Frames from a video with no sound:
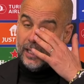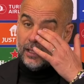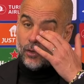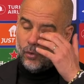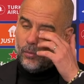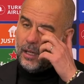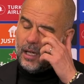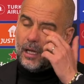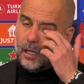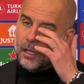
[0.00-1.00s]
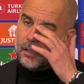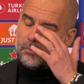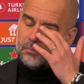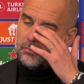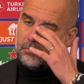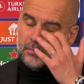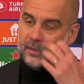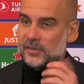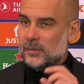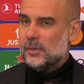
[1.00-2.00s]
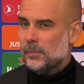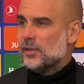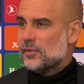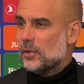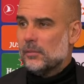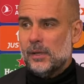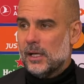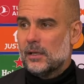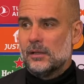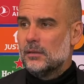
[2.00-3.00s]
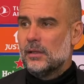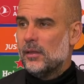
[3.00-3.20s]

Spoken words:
And Koba is the first to come back.